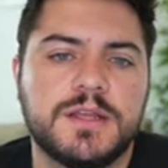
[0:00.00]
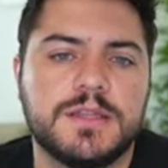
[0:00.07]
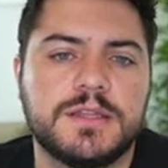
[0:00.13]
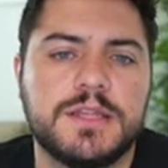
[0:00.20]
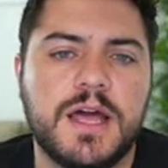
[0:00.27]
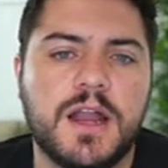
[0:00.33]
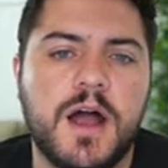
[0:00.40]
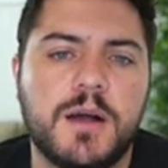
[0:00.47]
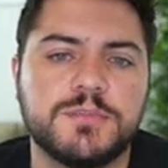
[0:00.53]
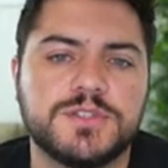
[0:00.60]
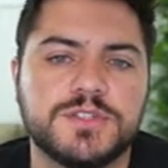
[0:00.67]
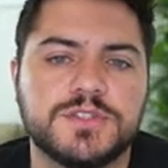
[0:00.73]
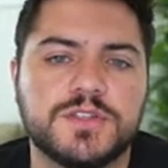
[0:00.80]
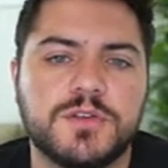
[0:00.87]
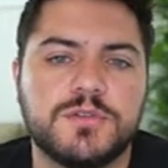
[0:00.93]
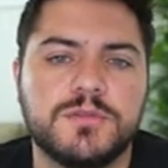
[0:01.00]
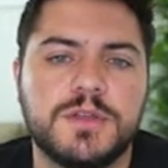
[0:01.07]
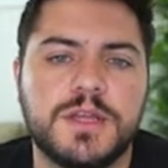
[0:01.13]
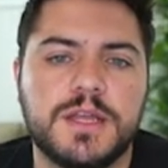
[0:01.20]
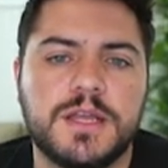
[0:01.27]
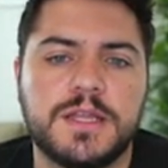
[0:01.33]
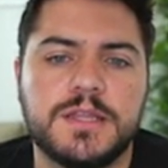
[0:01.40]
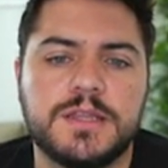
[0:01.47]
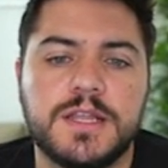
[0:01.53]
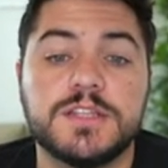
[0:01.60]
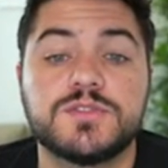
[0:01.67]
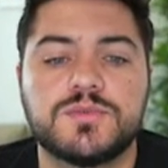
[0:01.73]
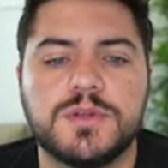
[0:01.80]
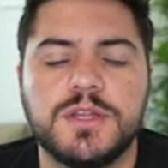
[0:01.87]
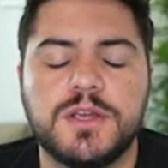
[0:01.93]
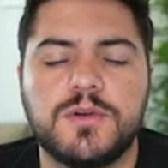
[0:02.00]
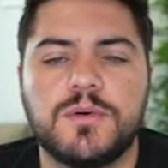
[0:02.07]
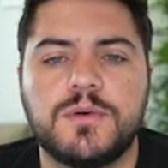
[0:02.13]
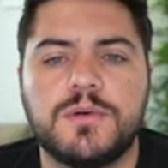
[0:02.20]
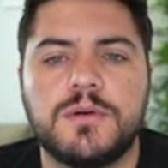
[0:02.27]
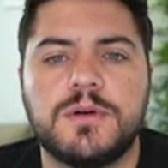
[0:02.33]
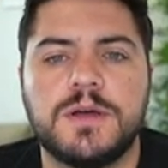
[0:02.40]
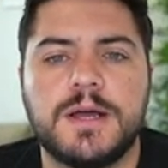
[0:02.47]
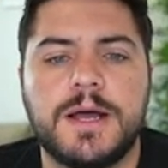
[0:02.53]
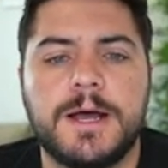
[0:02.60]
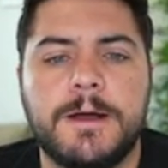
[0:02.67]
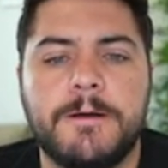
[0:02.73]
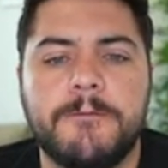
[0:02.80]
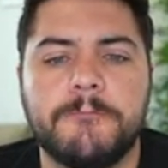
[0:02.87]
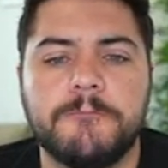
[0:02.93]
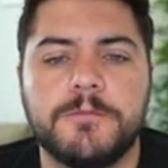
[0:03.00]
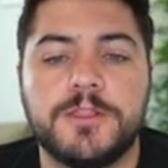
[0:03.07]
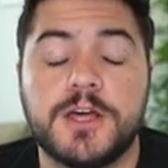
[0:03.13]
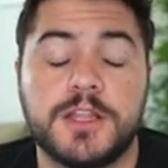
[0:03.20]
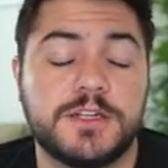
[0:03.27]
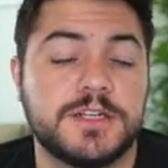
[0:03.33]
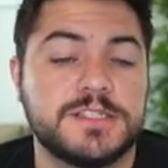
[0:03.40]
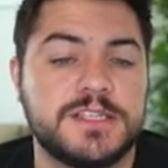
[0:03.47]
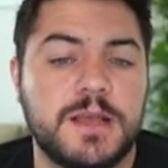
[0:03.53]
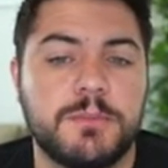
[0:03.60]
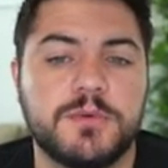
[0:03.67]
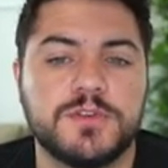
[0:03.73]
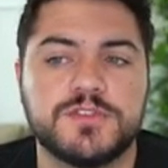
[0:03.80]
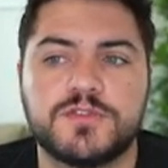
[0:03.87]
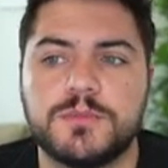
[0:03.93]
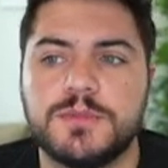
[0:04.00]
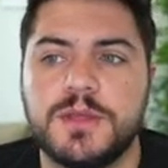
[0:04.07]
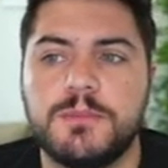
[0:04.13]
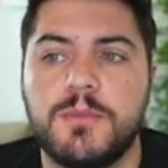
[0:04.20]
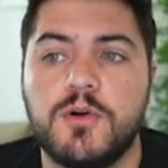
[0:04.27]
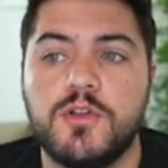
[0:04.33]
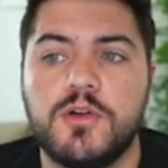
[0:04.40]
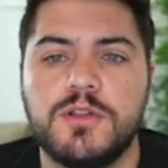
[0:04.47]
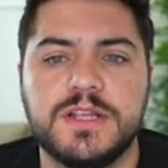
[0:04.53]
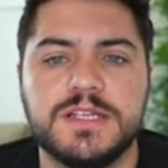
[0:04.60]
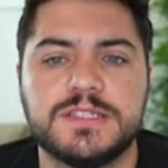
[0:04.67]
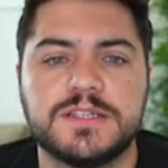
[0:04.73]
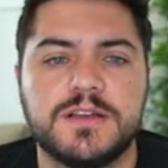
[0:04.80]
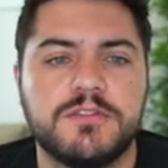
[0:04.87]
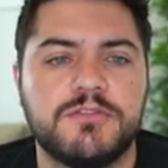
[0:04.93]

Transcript: that option. So that's really cool. Um, another example is from the MonoLisa